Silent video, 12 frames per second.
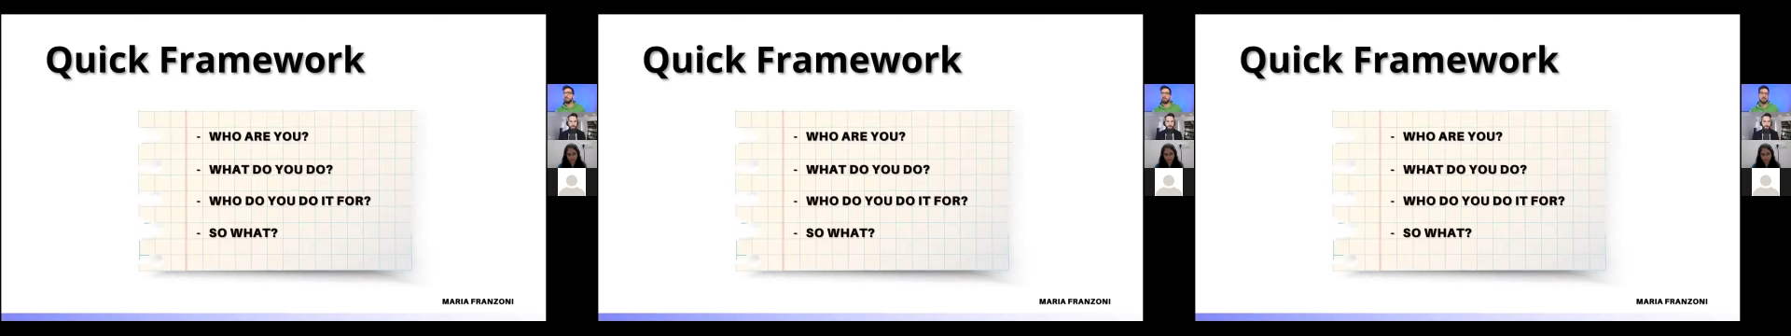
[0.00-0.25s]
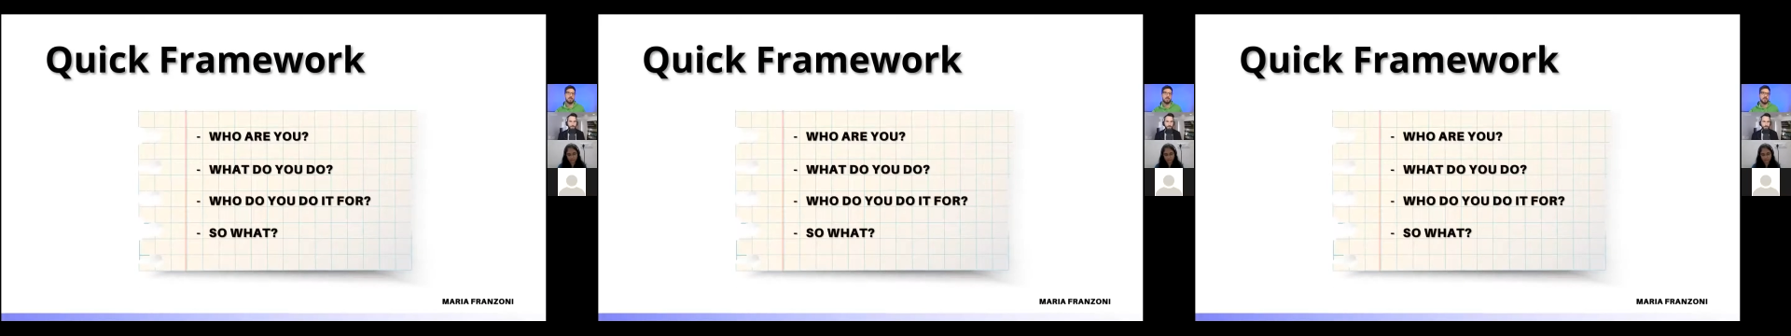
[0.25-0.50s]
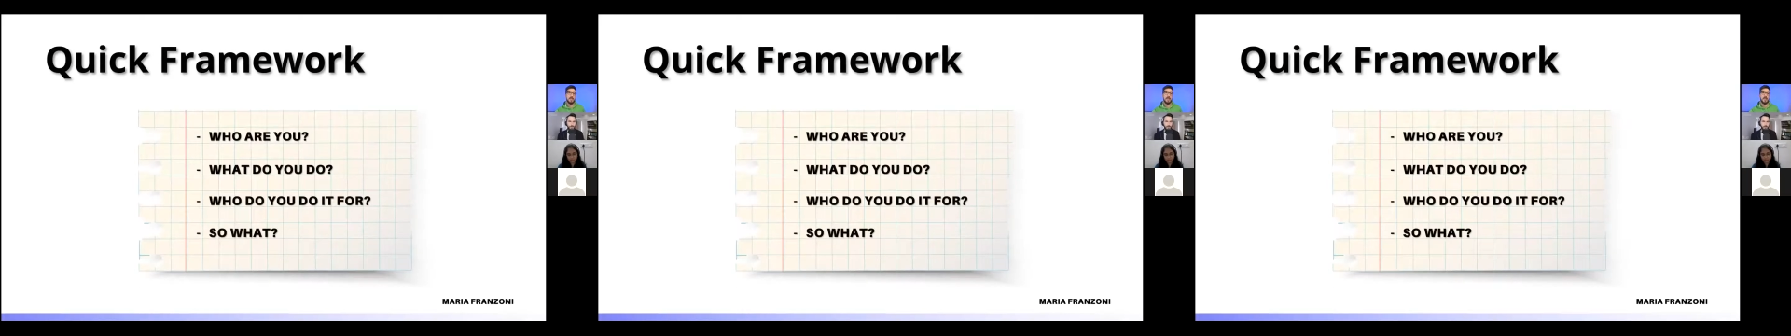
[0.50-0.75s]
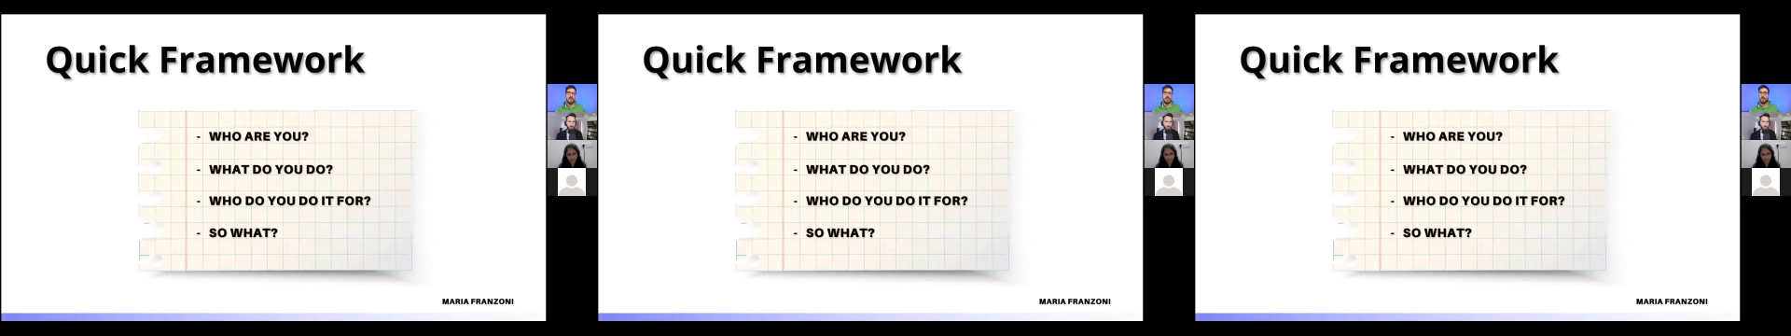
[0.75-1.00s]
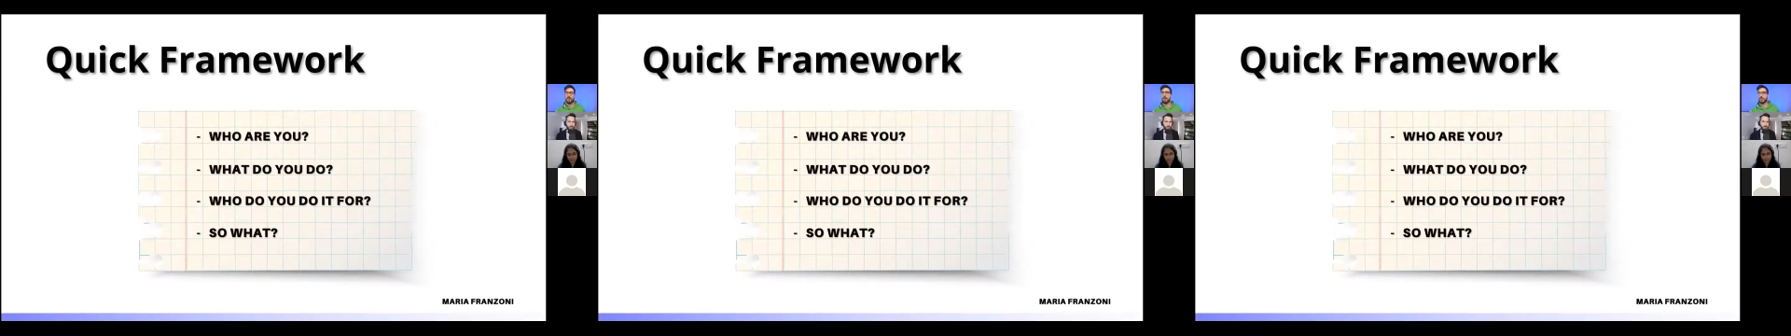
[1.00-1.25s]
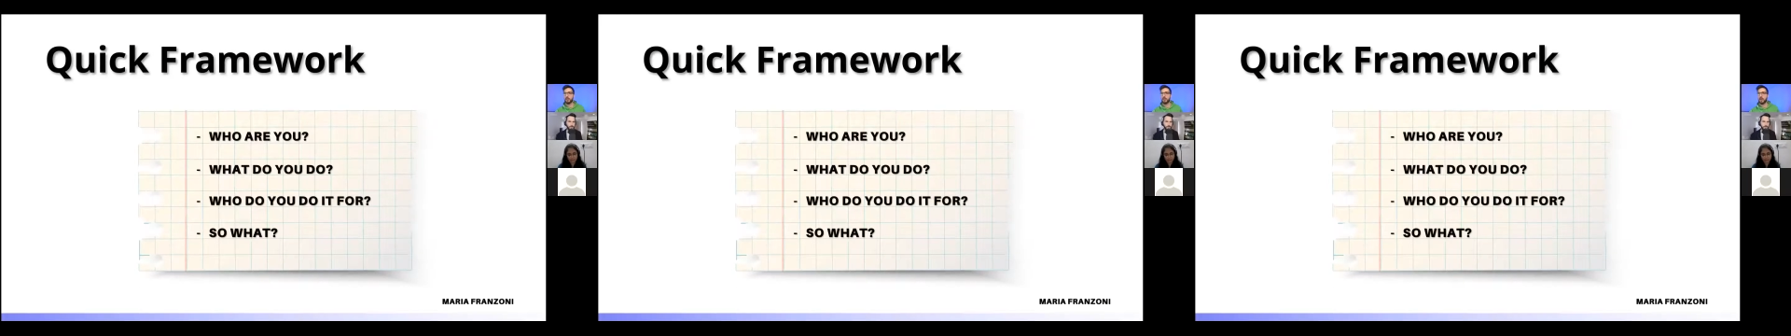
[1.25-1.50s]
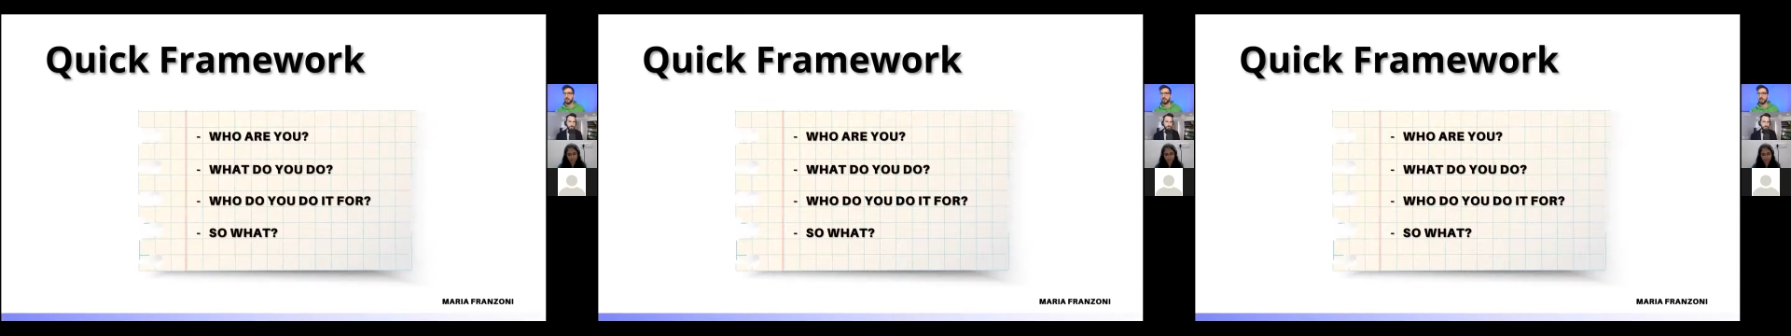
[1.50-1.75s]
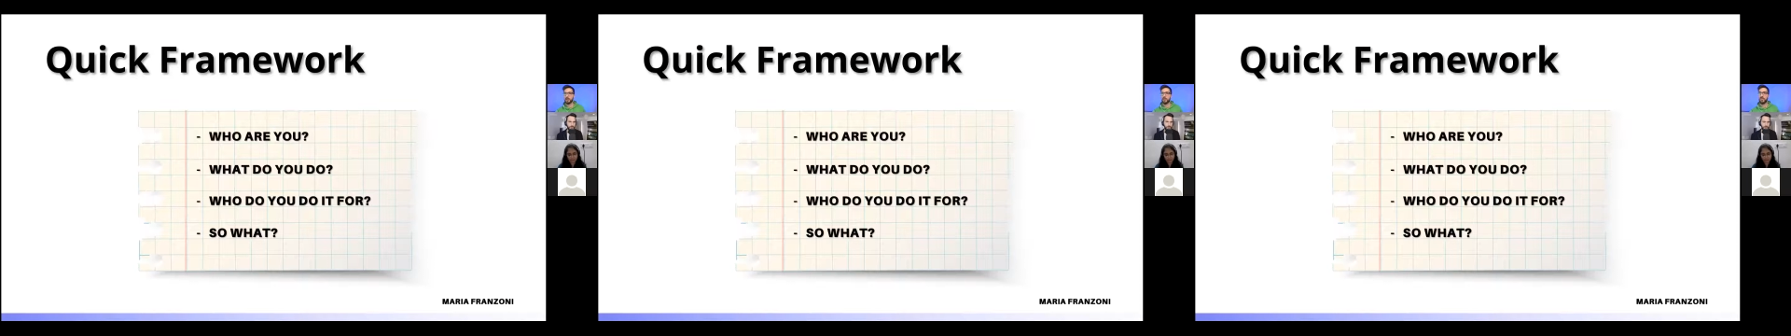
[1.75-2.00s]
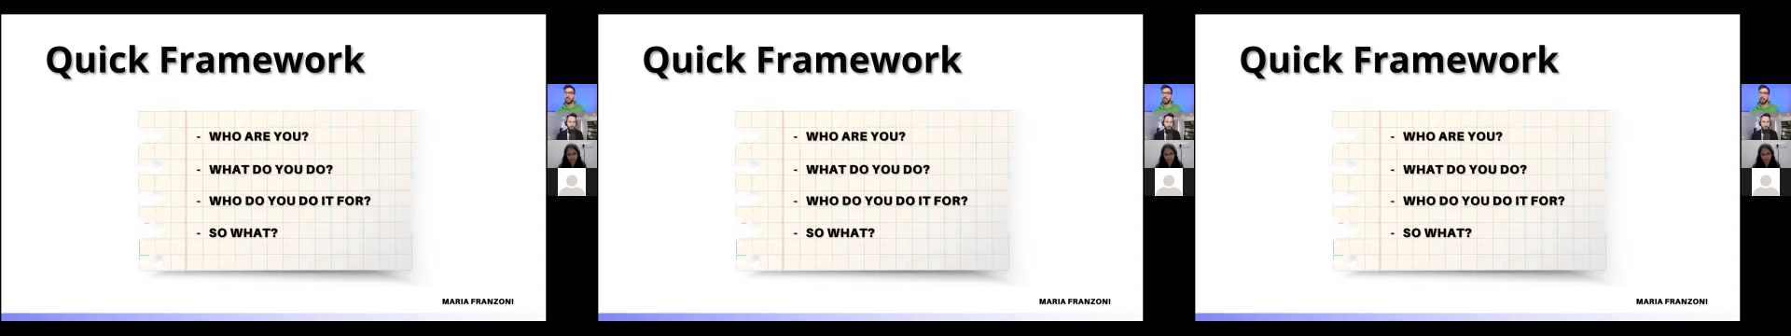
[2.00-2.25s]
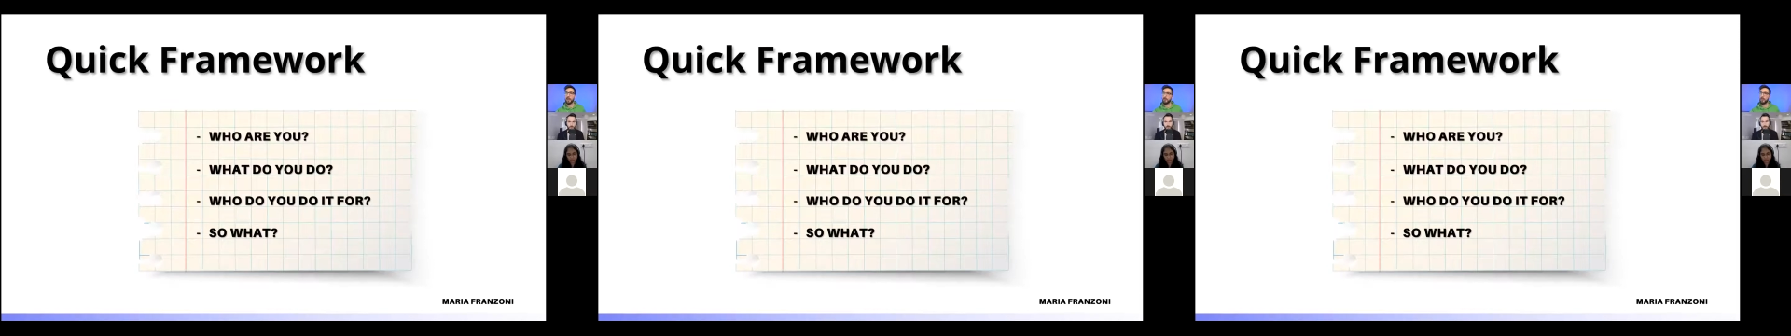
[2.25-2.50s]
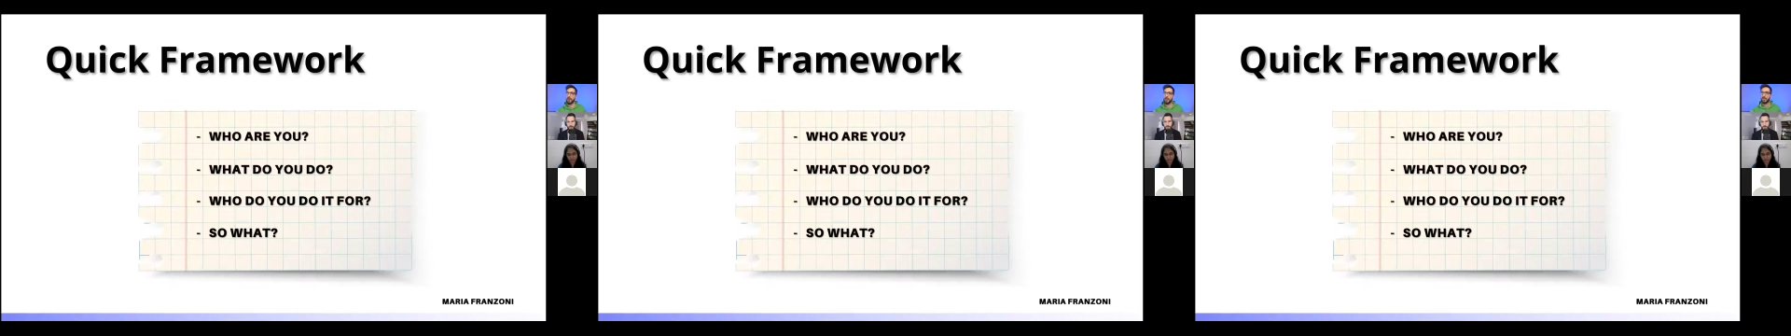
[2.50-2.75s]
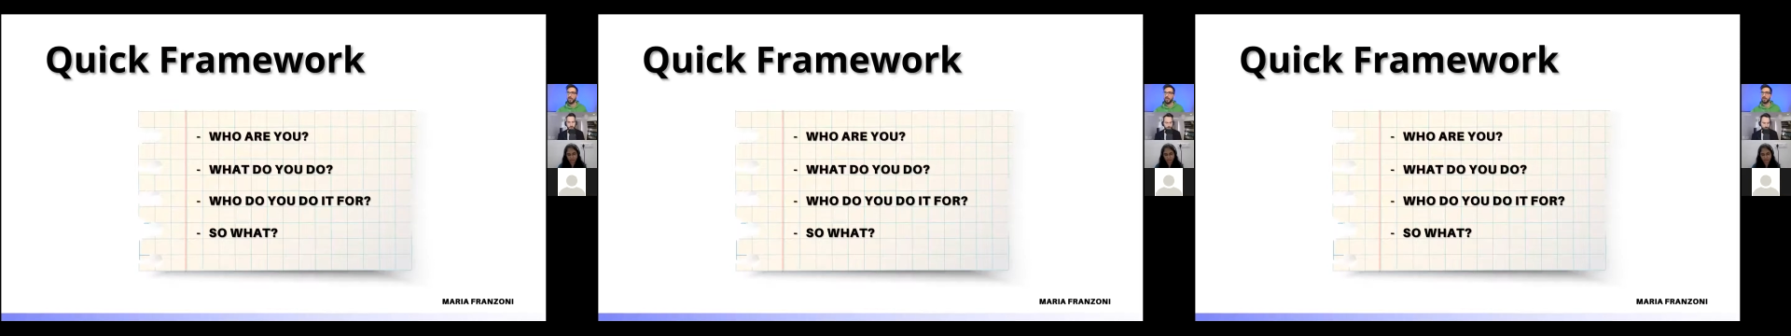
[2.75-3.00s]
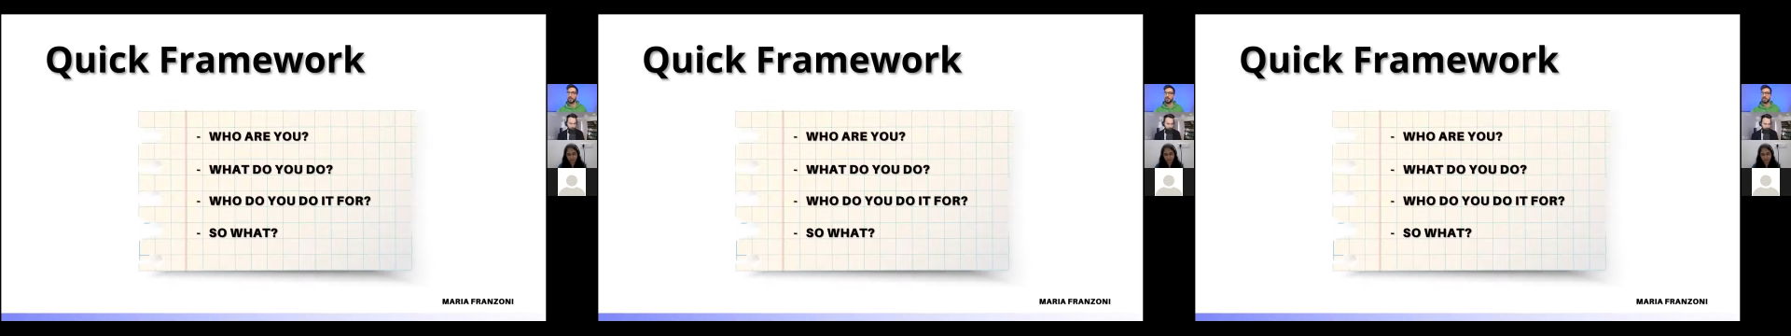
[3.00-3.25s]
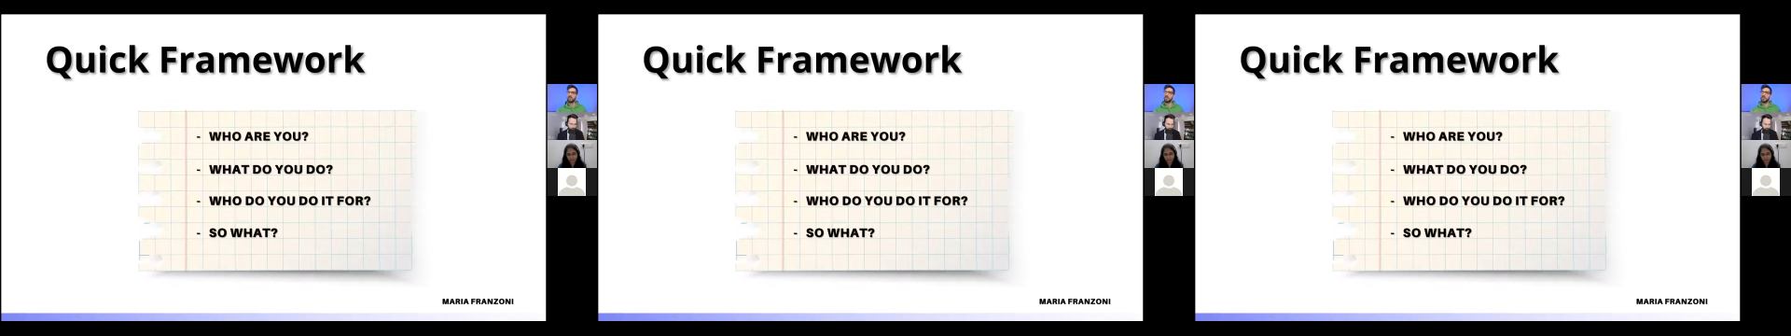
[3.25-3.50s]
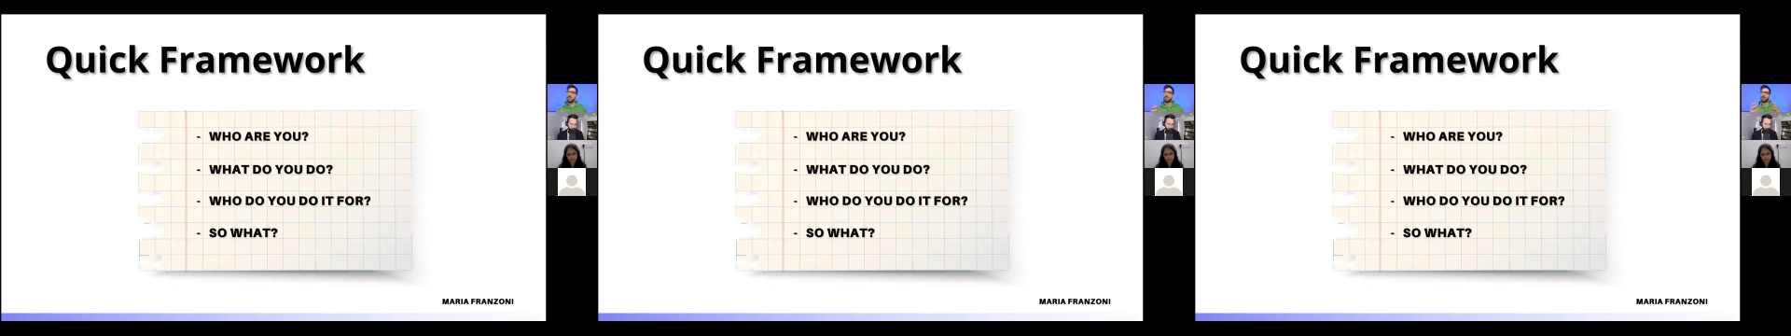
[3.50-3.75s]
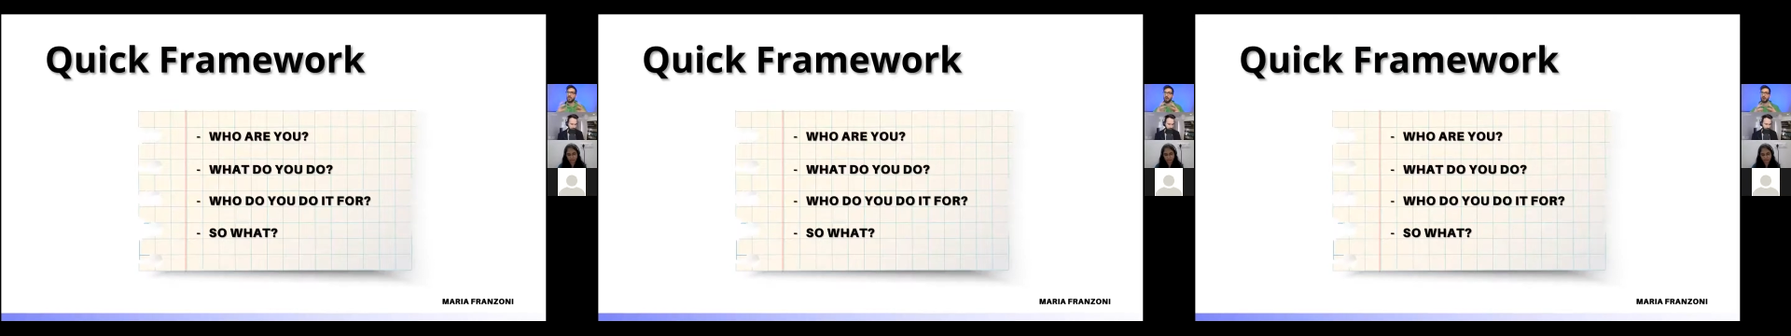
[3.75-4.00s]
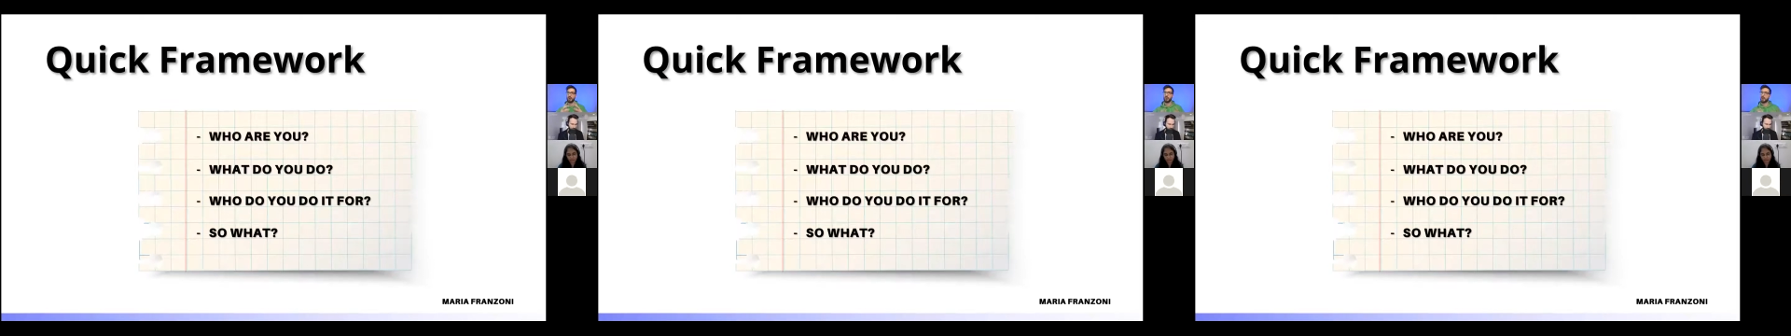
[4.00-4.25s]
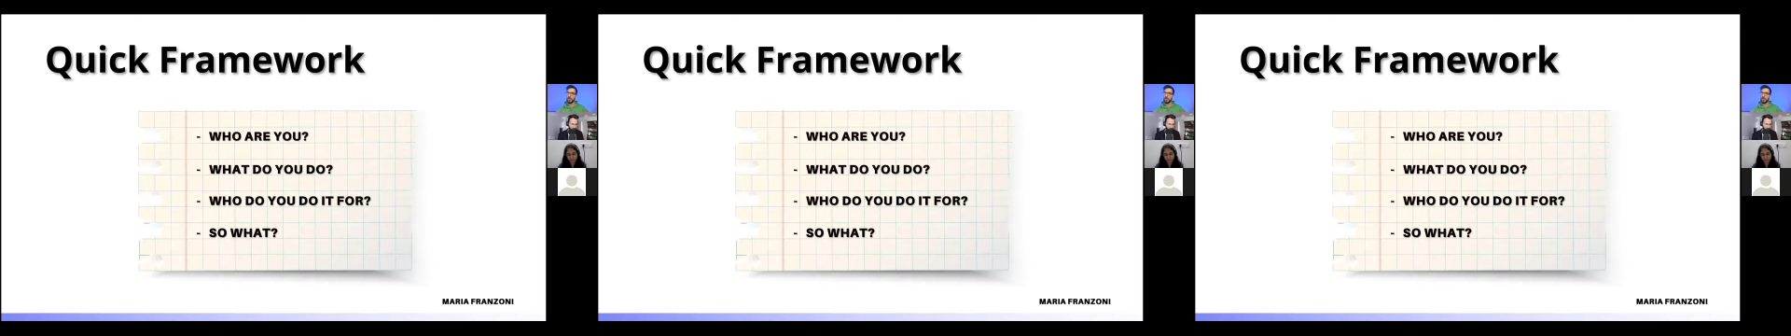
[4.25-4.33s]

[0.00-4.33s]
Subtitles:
[unreadable: no face in view]